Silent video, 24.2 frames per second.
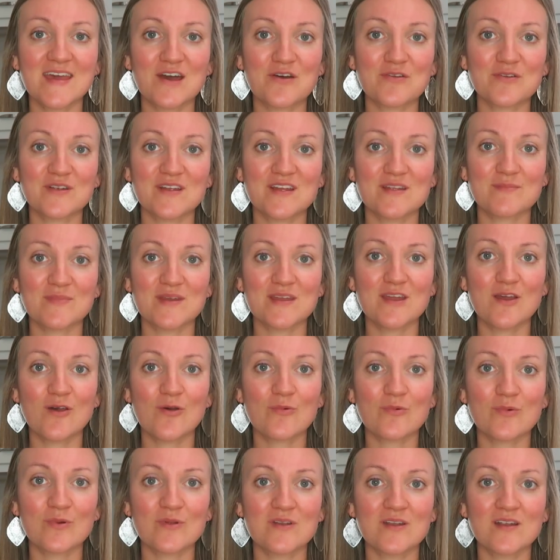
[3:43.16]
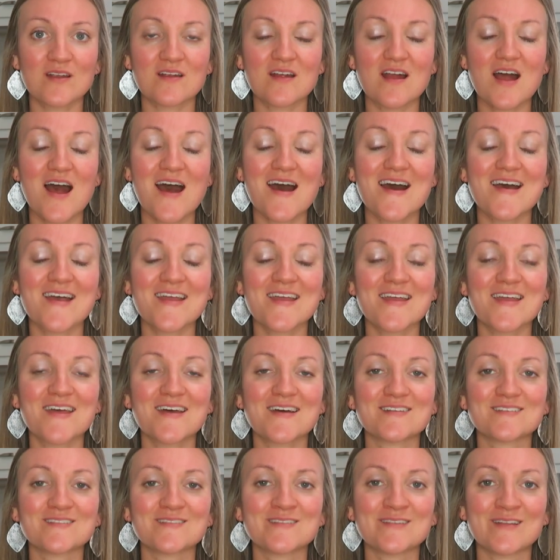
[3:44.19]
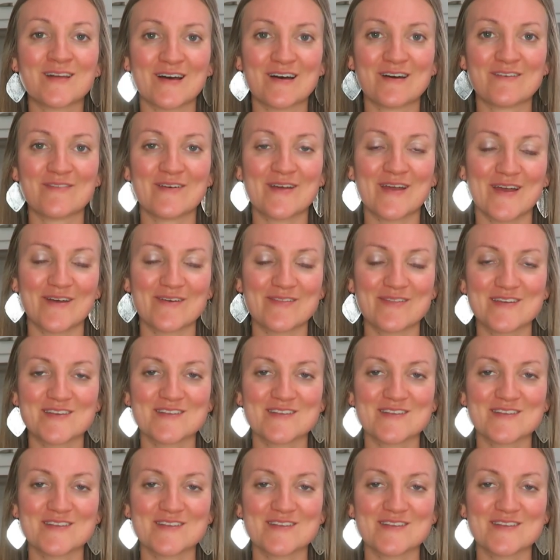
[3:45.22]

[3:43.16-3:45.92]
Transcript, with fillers: counter in my corner, I love how